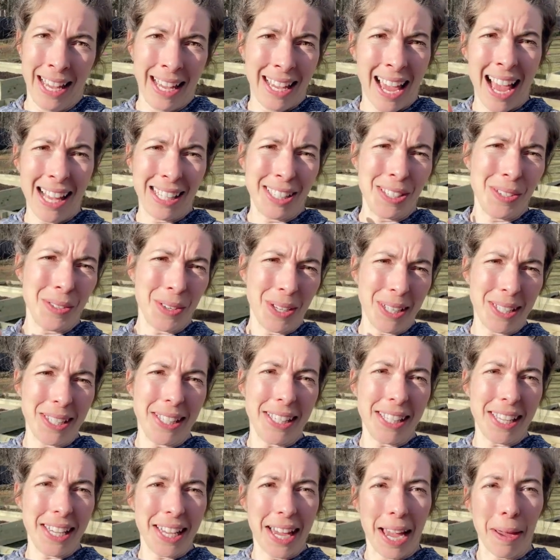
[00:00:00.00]
as you can
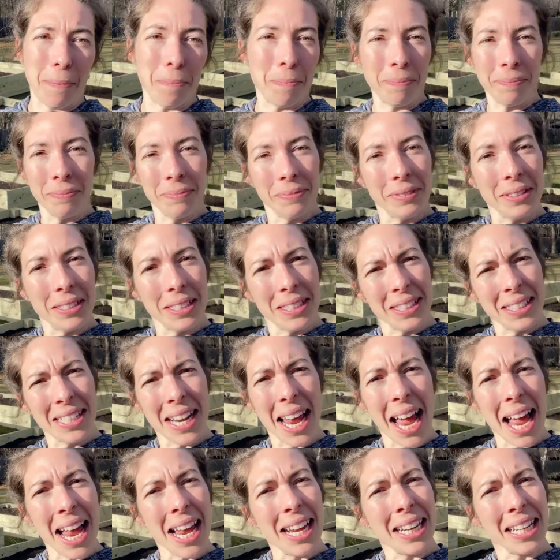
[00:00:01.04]
see, I'm
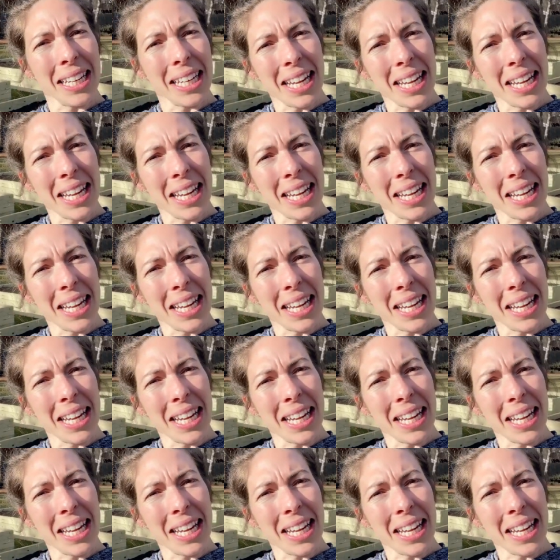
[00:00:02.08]
not